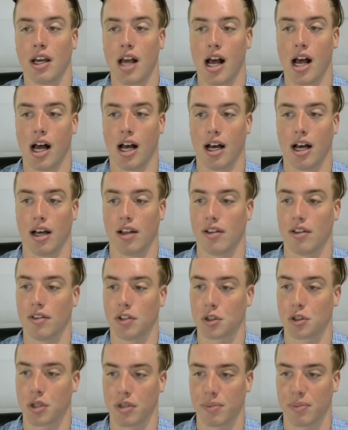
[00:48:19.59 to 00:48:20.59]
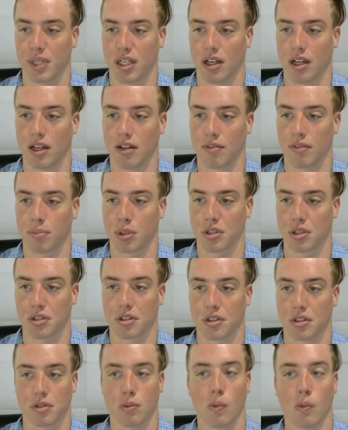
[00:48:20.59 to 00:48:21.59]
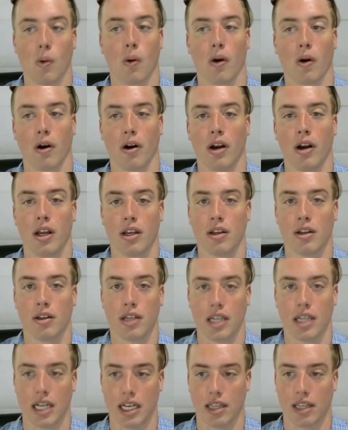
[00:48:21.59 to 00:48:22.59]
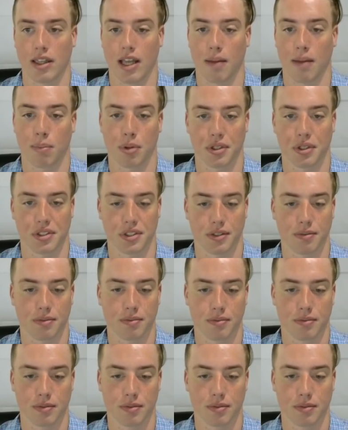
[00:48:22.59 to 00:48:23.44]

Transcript: the treatment of prisoners of war in that prison.